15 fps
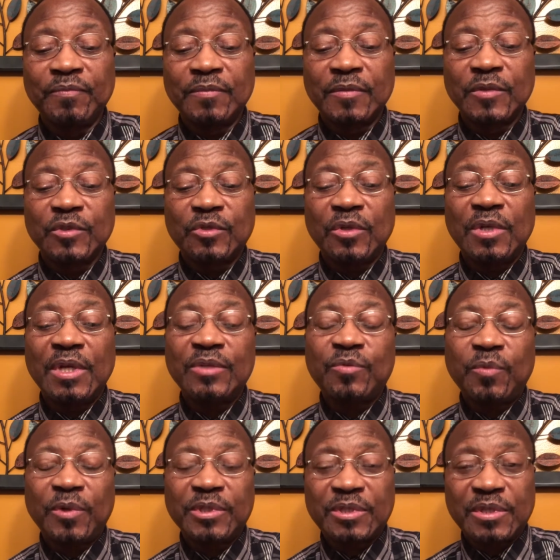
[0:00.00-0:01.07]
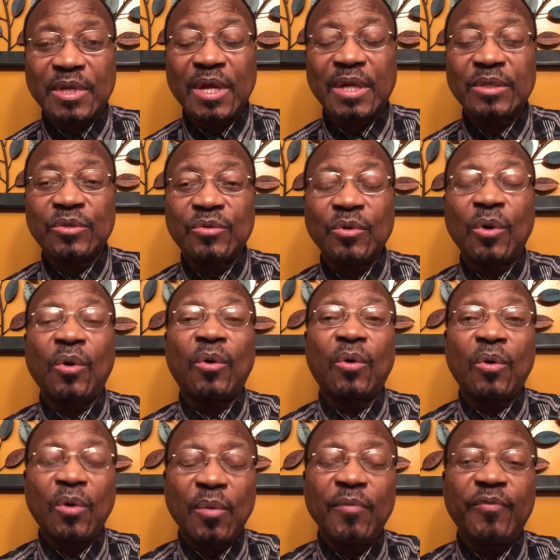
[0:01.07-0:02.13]
So let's watch that. Your
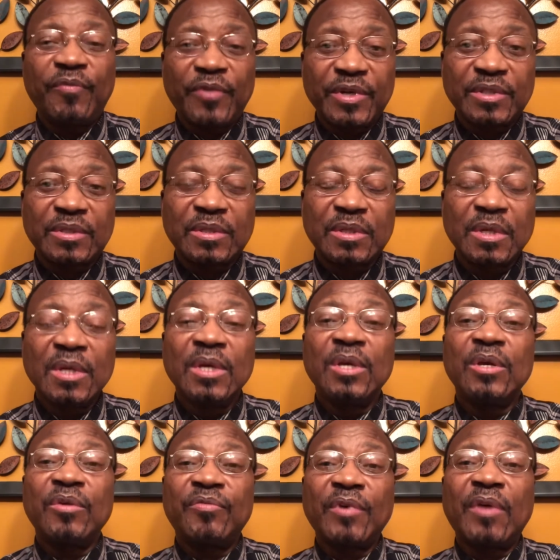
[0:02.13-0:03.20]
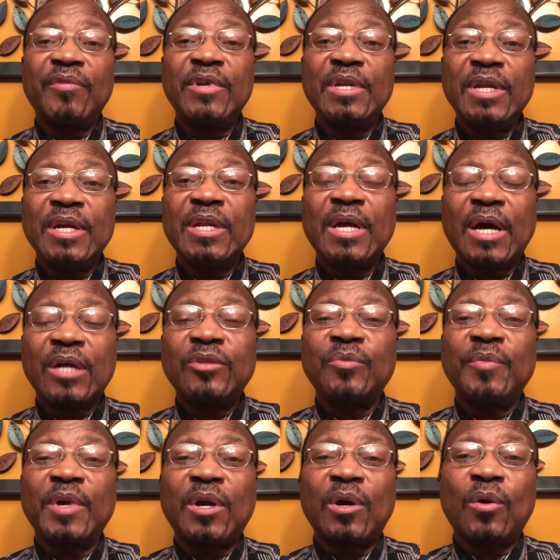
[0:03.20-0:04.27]
home first. If you haven't learned how to
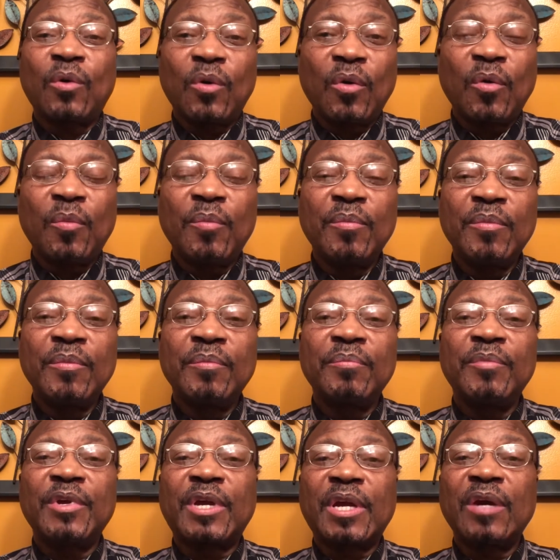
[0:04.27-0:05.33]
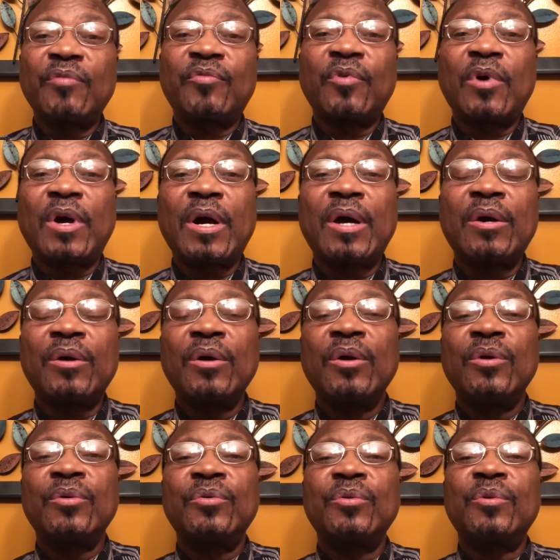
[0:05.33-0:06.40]
make a home, be careful how
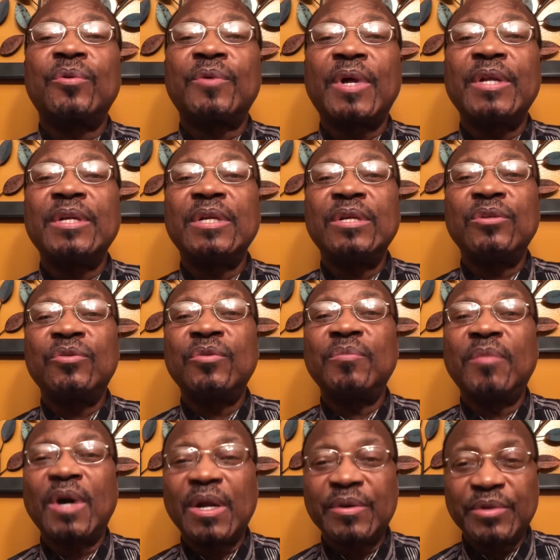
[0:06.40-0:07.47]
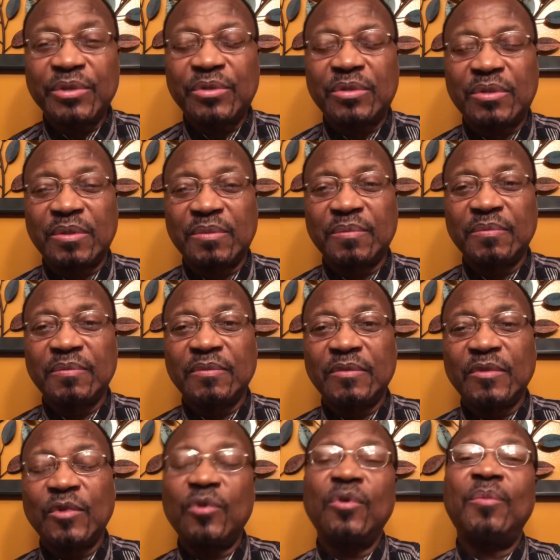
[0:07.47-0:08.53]
you run into marriage.
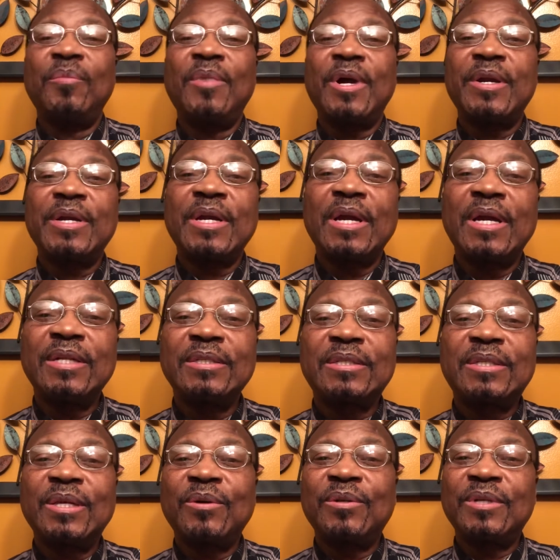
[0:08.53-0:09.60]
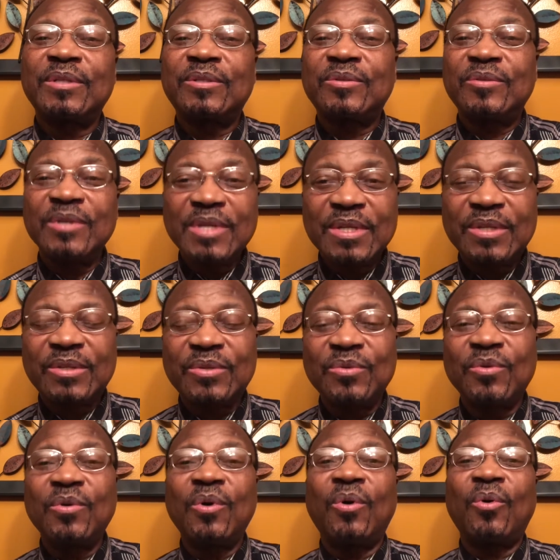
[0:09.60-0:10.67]
You don't marry and stay on the streets. You
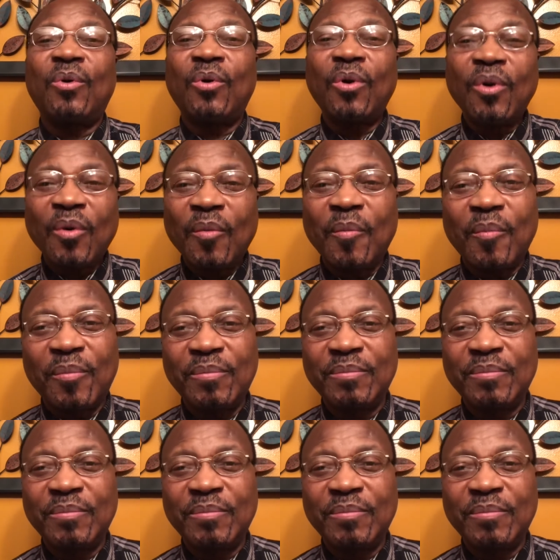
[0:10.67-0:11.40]
go home.